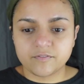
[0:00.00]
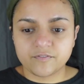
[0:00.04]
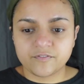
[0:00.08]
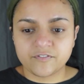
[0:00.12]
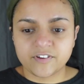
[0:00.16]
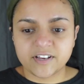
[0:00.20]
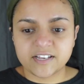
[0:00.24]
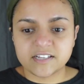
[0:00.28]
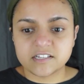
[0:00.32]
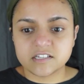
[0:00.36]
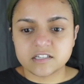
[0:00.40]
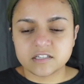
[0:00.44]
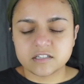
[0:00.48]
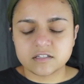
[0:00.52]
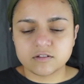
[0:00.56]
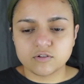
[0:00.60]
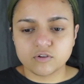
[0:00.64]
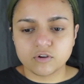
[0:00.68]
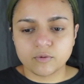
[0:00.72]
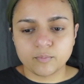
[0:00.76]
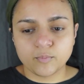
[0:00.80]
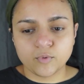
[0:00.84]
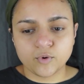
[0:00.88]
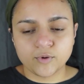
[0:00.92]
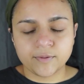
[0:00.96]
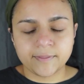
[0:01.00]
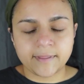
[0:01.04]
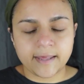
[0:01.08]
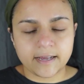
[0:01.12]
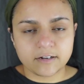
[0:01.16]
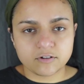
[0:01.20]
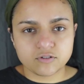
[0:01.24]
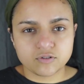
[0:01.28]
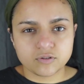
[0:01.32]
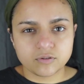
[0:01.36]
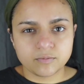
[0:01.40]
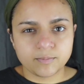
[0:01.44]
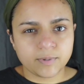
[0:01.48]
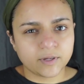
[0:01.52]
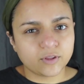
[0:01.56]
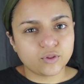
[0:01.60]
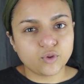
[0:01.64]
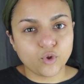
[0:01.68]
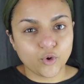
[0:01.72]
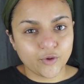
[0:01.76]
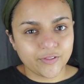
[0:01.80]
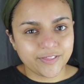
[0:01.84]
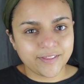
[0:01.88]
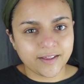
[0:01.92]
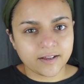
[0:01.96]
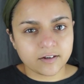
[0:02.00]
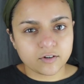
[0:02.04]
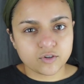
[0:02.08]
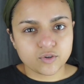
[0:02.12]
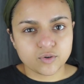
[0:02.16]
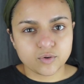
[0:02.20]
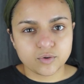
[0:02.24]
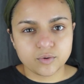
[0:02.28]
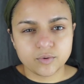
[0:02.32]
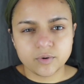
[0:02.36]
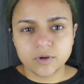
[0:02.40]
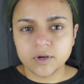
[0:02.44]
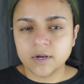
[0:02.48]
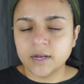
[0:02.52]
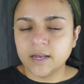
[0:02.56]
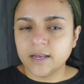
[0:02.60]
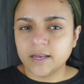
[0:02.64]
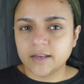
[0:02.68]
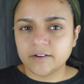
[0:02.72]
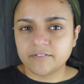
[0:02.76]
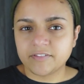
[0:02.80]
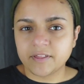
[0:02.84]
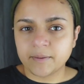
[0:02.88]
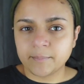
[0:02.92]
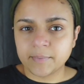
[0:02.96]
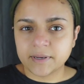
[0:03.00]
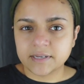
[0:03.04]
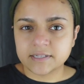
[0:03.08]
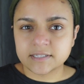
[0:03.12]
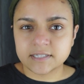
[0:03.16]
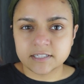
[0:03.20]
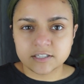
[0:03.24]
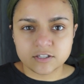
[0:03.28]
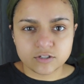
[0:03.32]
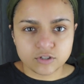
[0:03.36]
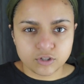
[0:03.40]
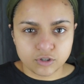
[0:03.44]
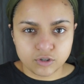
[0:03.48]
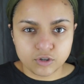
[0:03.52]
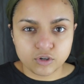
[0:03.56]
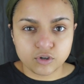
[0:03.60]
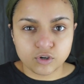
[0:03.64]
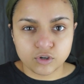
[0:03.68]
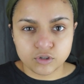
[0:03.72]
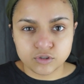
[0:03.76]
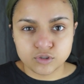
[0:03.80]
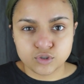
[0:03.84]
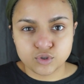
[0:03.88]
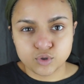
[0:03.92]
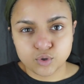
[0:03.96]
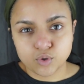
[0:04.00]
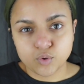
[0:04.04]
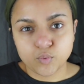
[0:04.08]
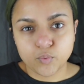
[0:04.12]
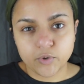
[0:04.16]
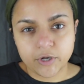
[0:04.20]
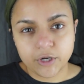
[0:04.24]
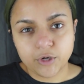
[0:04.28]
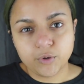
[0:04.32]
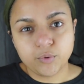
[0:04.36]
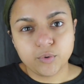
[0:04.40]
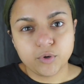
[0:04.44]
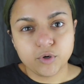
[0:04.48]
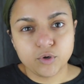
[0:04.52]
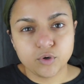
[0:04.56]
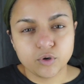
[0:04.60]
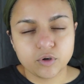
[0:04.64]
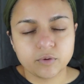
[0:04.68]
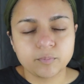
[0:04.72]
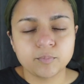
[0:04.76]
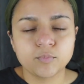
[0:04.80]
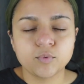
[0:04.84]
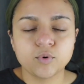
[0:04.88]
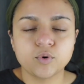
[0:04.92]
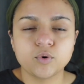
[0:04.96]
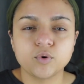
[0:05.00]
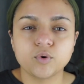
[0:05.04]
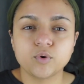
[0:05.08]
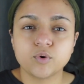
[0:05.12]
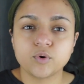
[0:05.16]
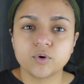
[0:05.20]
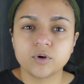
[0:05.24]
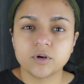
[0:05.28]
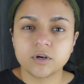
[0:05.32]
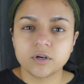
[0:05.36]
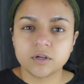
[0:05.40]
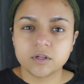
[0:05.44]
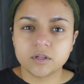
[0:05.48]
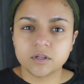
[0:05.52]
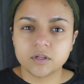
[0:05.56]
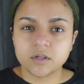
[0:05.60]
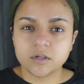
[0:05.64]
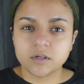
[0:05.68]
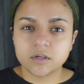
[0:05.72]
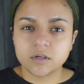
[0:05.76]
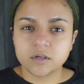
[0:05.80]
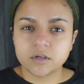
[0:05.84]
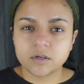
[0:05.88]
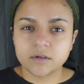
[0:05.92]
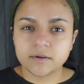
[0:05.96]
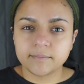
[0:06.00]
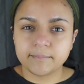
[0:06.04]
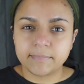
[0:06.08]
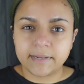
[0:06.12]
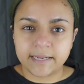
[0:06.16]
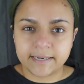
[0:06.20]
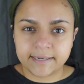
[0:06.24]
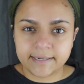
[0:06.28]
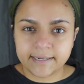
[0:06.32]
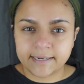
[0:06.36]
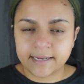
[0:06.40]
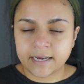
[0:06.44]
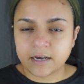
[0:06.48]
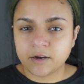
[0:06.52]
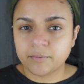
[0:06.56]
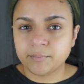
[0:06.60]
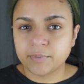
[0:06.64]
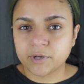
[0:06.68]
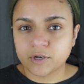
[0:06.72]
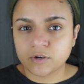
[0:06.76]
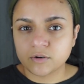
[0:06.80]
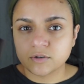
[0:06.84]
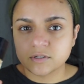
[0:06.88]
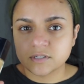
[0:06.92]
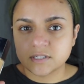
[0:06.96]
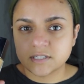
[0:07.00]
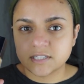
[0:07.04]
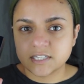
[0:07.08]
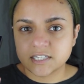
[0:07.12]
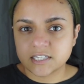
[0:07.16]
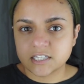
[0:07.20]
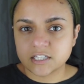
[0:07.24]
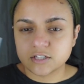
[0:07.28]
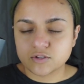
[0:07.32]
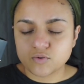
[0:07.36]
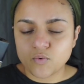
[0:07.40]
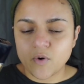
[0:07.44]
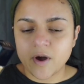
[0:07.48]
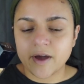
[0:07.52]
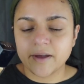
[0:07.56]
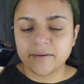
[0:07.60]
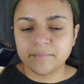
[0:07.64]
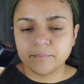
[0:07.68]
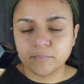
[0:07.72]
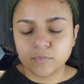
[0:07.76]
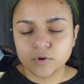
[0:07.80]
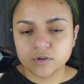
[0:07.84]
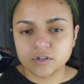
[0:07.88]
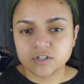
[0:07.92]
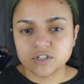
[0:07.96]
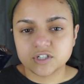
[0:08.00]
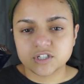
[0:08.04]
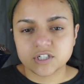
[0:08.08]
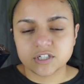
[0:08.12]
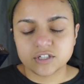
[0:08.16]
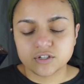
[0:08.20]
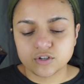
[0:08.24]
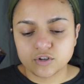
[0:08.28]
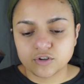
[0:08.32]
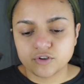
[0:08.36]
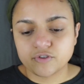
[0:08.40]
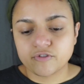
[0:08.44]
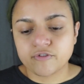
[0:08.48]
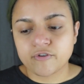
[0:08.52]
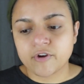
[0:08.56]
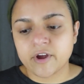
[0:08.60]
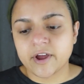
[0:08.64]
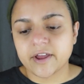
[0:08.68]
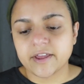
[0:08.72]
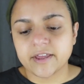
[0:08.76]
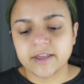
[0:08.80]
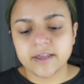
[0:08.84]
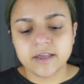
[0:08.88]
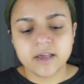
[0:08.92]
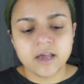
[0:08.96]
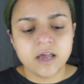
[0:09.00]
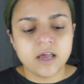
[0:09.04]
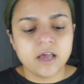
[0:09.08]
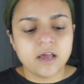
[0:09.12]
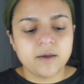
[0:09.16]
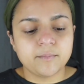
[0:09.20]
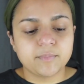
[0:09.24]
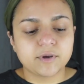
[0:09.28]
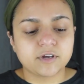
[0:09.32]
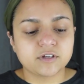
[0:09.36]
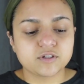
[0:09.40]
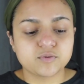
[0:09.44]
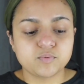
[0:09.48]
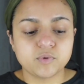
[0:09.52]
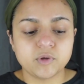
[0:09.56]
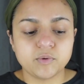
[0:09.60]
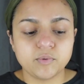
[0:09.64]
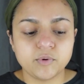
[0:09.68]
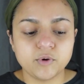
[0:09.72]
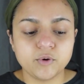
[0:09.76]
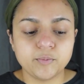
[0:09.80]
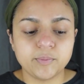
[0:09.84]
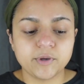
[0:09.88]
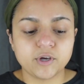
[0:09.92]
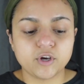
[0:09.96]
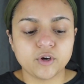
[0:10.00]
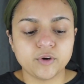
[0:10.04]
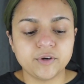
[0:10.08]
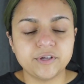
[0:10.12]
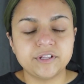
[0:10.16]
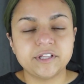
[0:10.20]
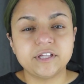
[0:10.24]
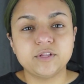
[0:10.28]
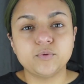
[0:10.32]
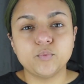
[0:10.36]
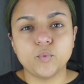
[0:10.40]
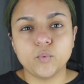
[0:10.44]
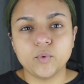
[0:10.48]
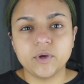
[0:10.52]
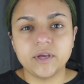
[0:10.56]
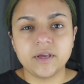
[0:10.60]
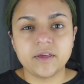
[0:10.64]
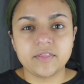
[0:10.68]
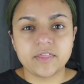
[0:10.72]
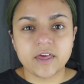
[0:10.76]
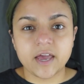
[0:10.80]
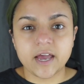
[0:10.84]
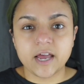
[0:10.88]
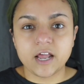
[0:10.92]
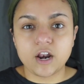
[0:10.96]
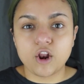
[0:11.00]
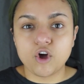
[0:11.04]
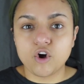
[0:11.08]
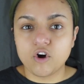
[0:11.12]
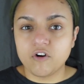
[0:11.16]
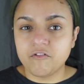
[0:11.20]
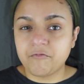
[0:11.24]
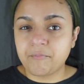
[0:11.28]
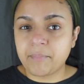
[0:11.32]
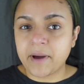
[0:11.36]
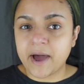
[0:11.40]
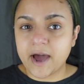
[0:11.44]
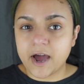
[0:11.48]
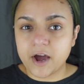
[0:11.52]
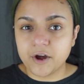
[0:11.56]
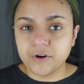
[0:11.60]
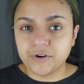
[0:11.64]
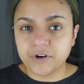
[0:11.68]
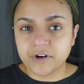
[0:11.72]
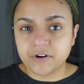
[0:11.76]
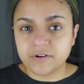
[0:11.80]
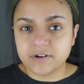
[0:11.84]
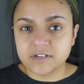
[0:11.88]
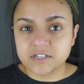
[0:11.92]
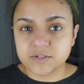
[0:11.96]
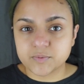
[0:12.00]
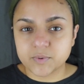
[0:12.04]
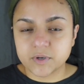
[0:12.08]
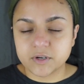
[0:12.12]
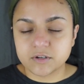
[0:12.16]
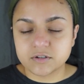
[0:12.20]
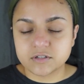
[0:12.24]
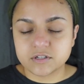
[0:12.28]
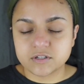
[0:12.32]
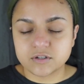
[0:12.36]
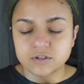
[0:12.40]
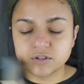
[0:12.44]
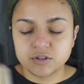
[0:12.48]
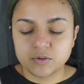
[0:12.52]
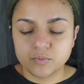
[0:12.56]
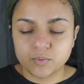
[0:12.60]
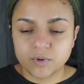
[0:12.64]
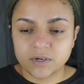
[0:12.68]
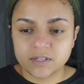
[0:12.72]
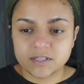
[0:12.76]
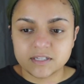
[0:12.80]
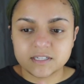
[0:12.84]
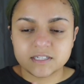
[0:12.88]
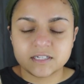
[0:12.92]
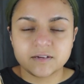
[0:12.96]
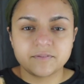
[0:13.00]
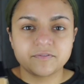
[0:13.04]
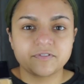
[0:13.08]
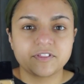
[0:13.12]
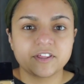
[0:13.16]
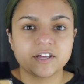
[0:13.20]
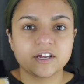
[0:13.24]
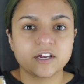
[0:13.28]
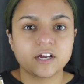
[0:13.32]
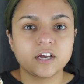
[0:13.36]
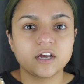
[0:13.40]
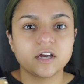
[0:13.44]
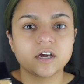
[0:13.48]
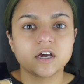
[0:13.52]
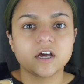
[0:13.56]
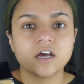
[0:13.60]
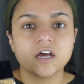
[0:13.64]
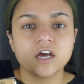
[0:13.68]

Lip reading: face look more natural but not natural, if that makes sense. To your contour will look more blended out because this is quite moist and not drying, because we will be going in with a lot of powder as well, so you want something